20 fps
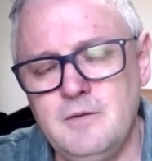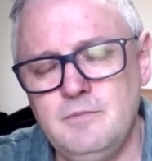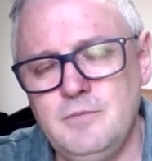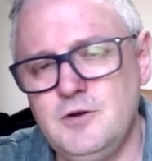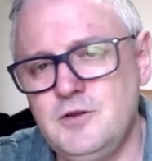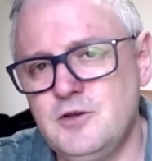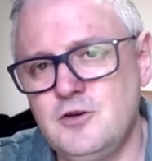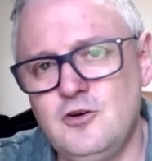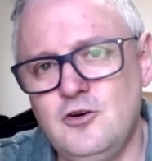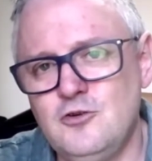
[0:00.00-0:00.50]

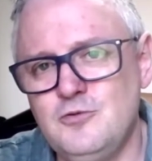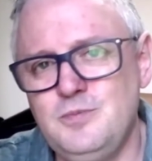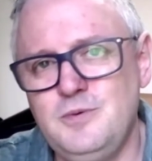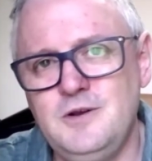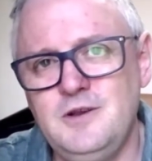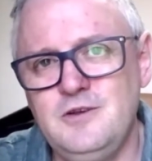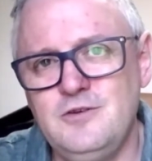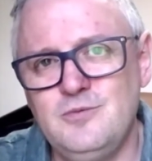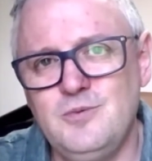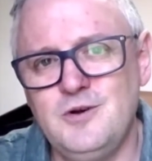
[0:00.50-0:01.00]
But the
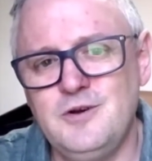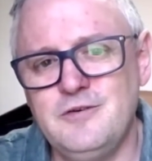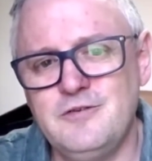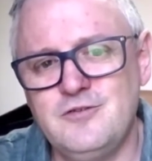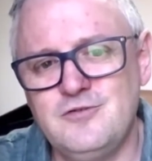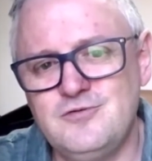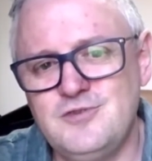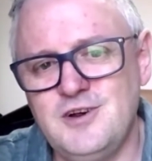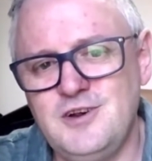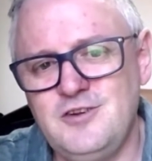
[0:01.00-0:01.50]
gospel is one
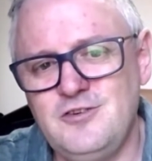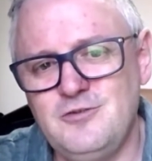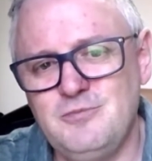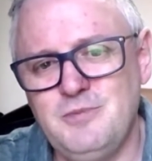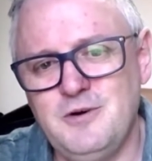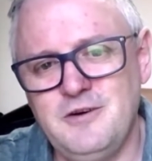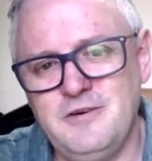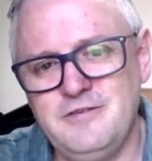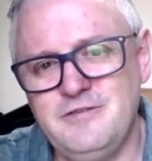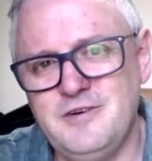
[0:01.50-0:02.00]
of grace
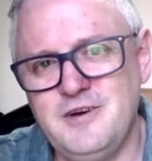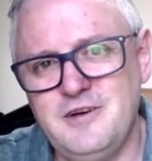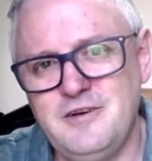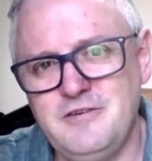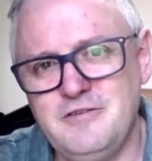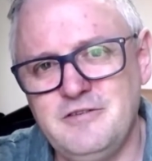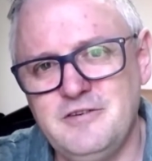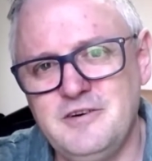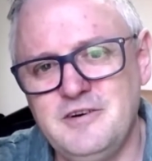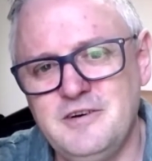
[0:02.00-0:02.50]
by
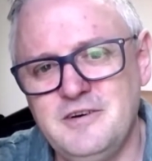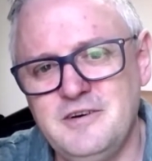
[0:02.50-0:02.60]
faith.